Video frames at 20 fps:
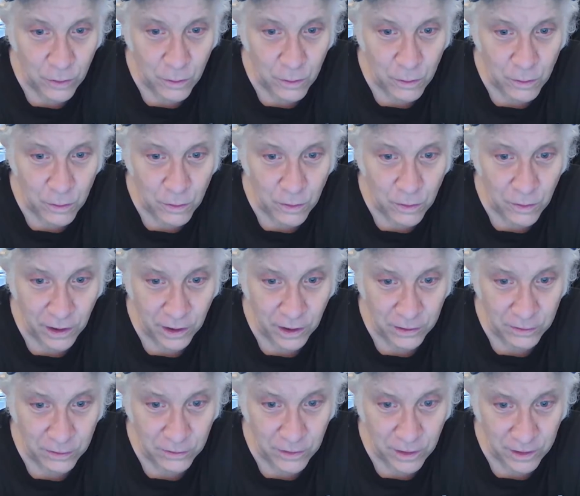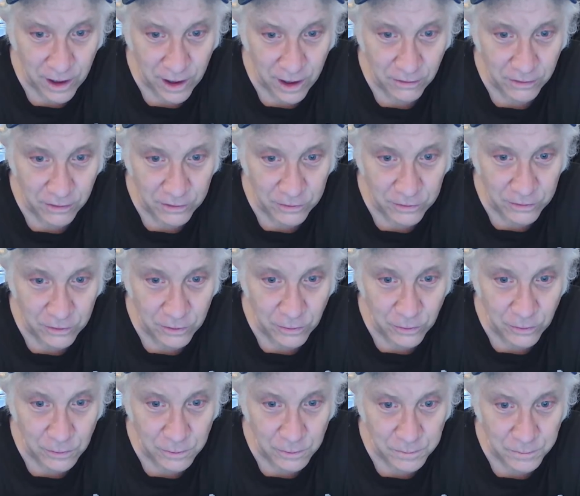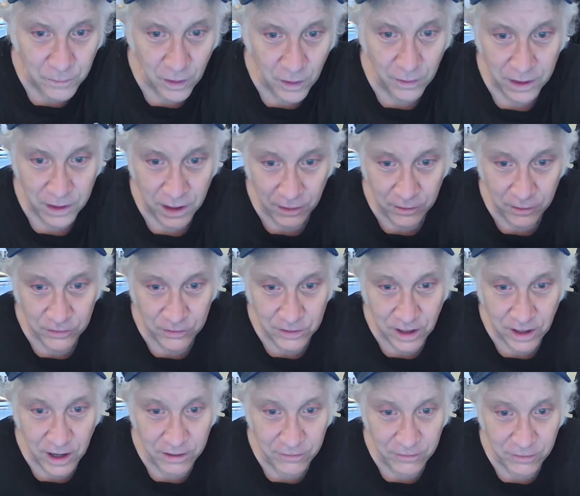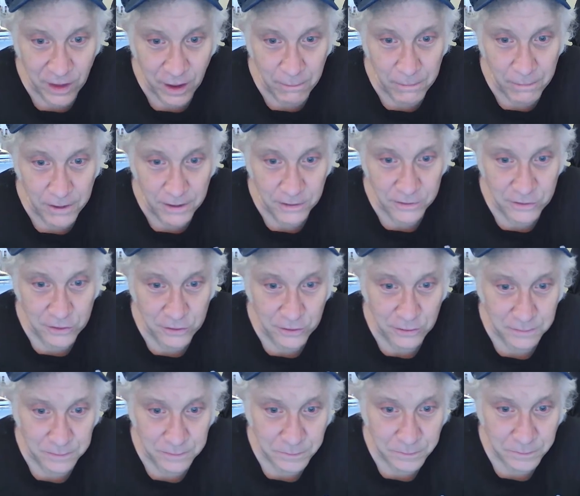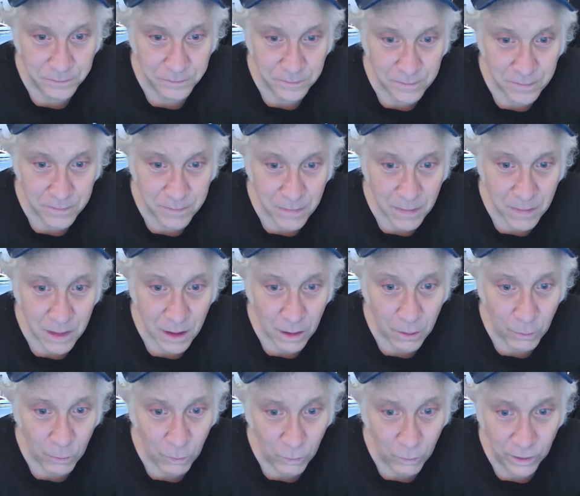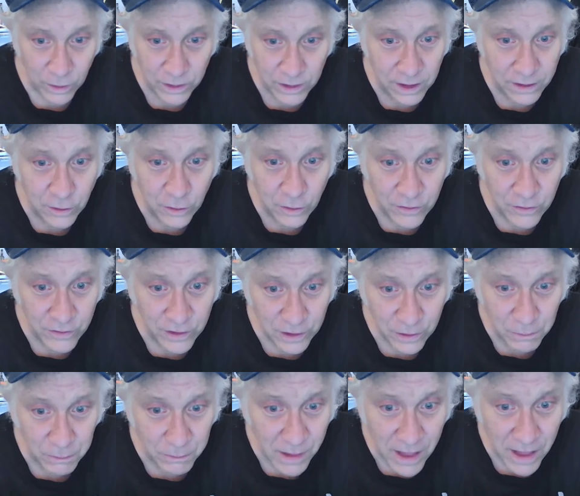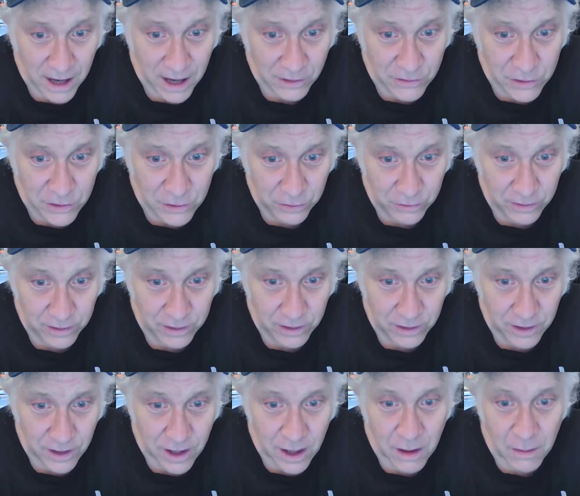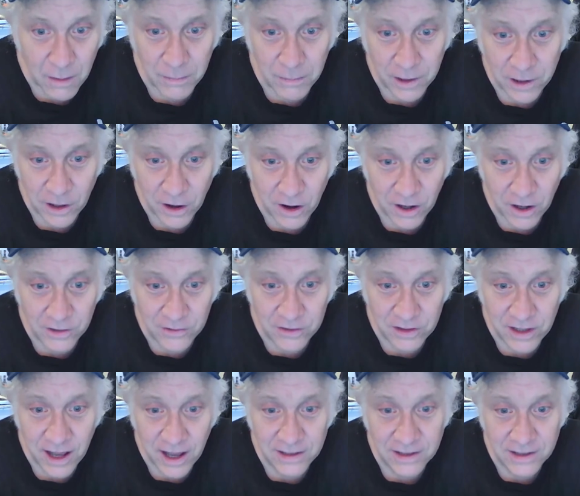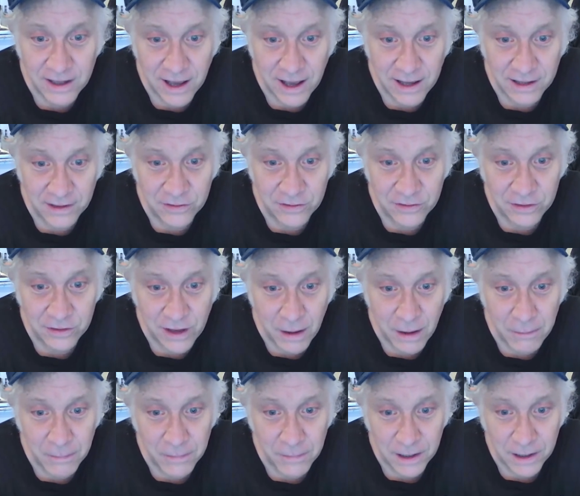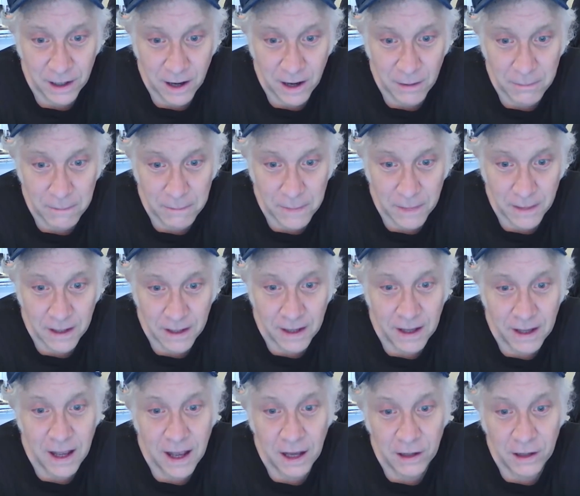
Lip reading: at school, at Kelly's school, on the other side of that picture, where they could have killed black children, because that gang set me up